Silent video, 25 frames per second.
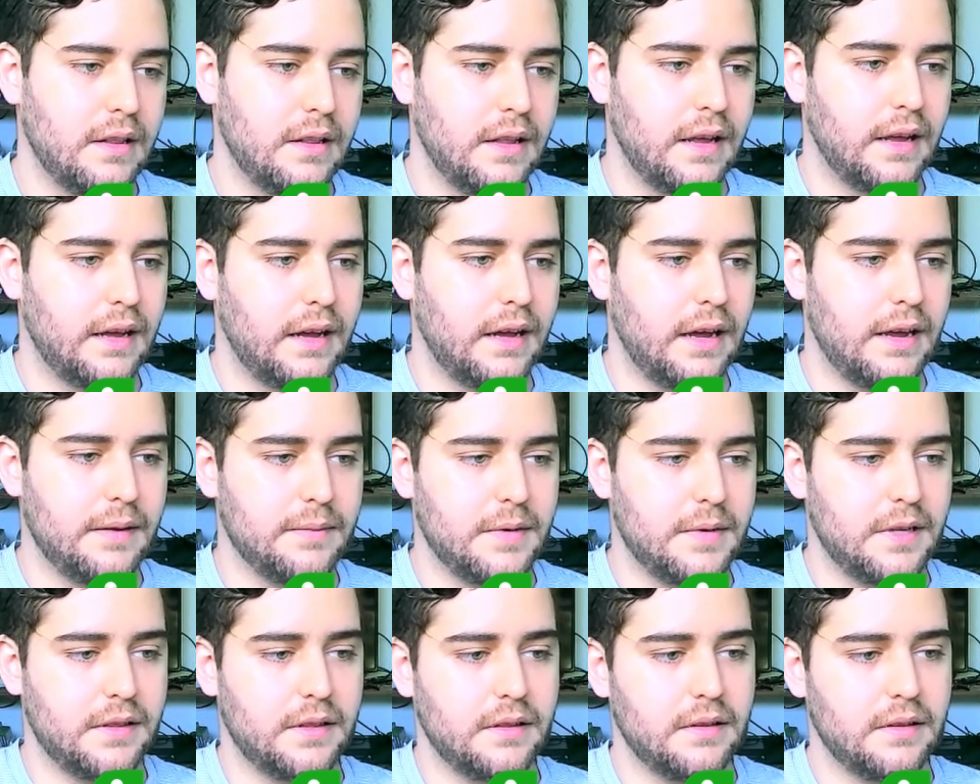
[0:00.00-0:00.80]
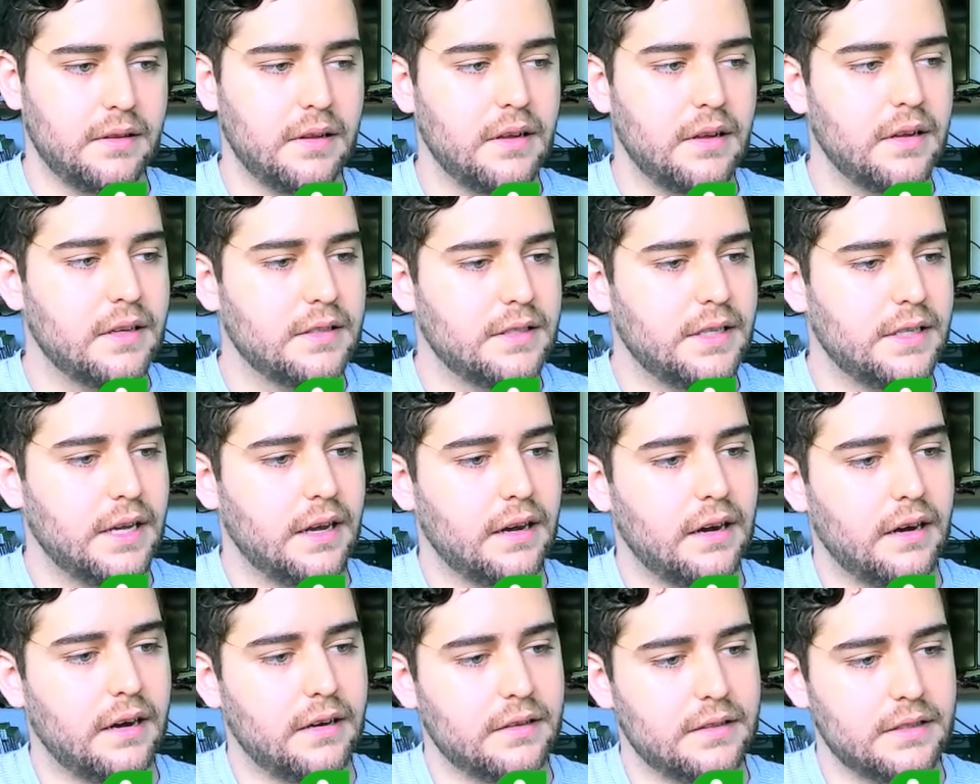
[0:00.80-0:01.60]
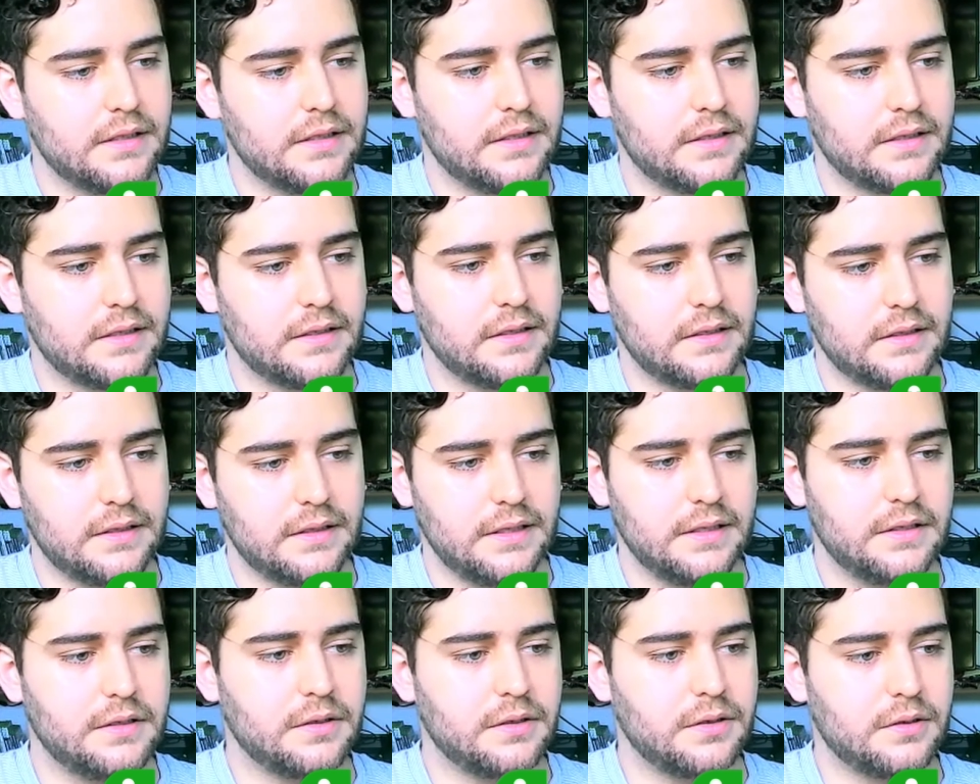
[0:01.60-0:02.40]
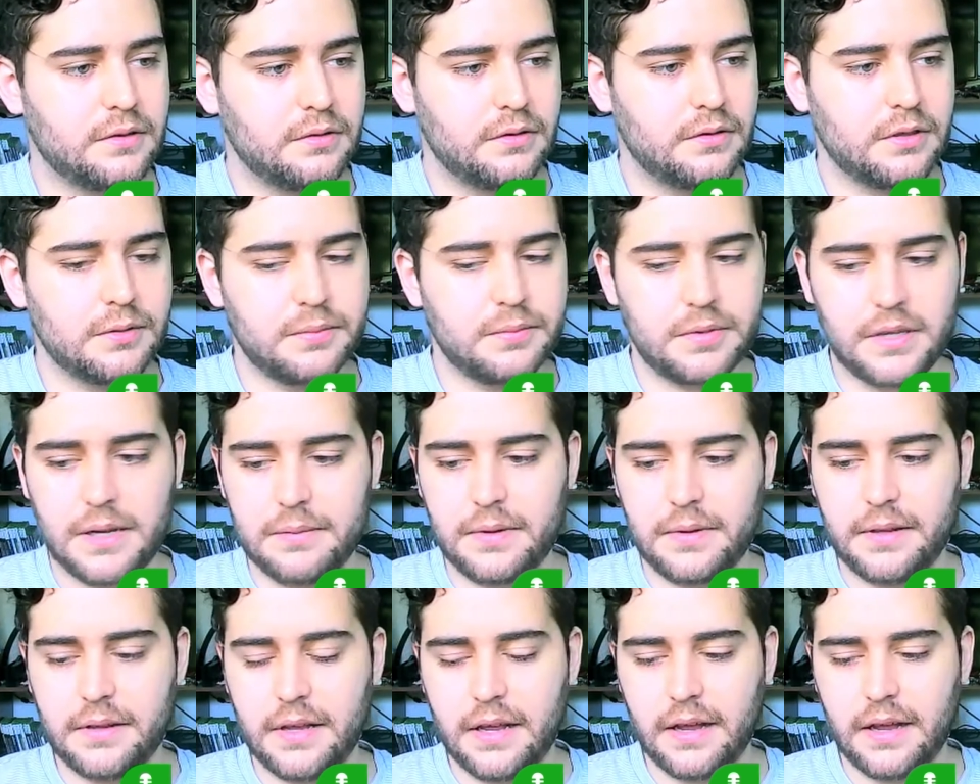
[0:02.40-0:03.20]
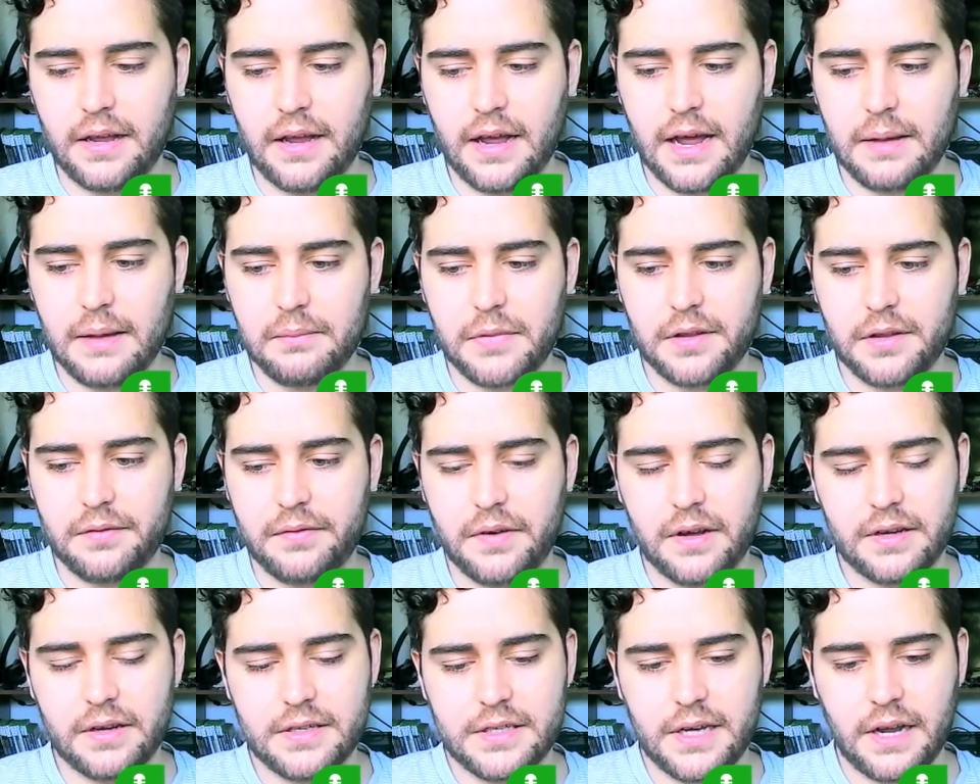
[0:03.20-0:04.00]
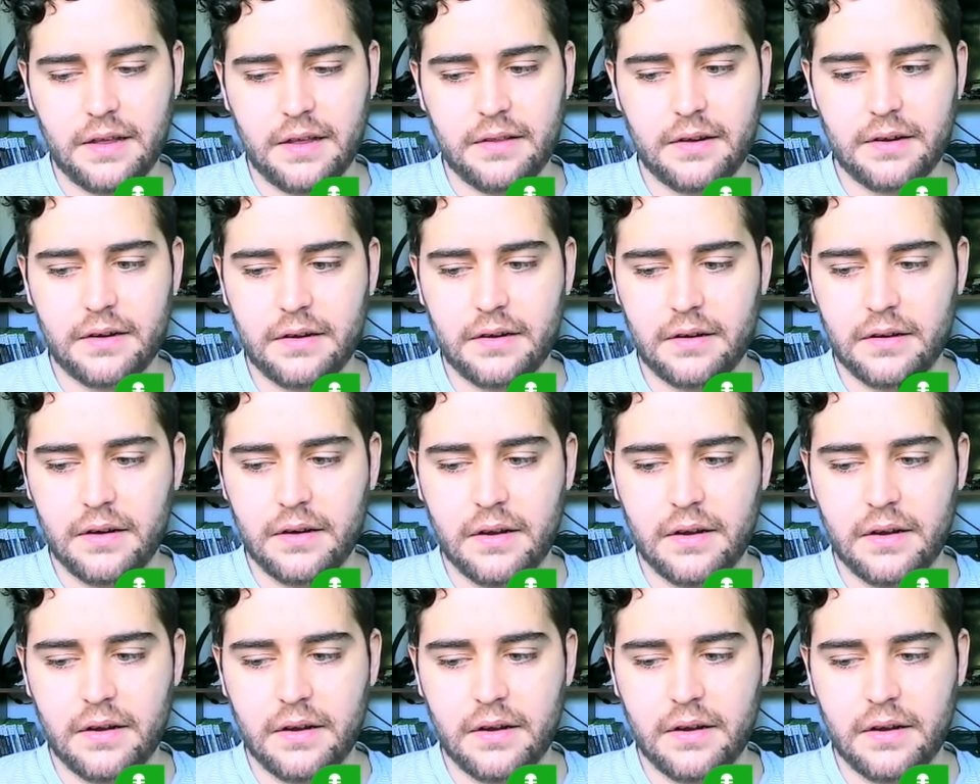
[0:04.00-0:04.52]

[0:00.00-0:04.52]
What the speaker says: Like I'm in tech artist Discord groups. I'm in the Amplify Shader